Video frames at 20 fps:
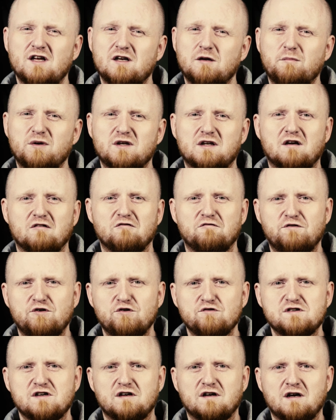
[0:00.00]
that a bit
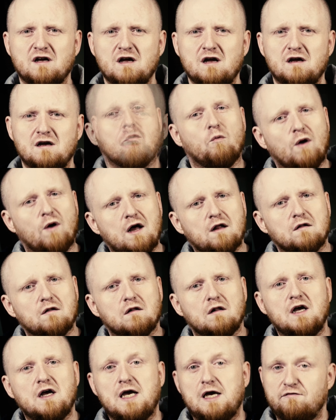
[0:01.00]
confusing?
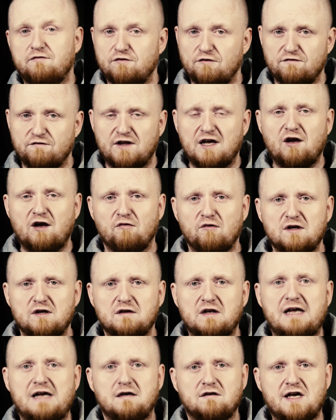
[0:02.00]
Well, if you think of it,
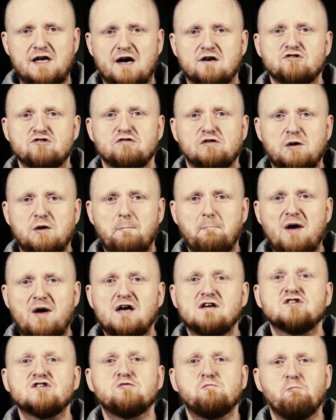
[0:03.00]
it actually
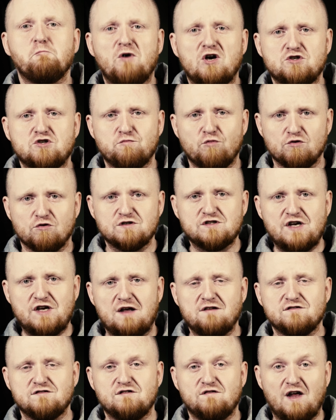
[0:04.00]
makes much more
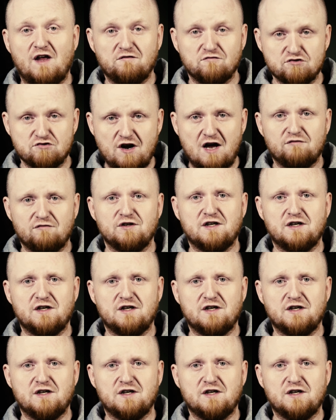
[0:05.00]
sense than drive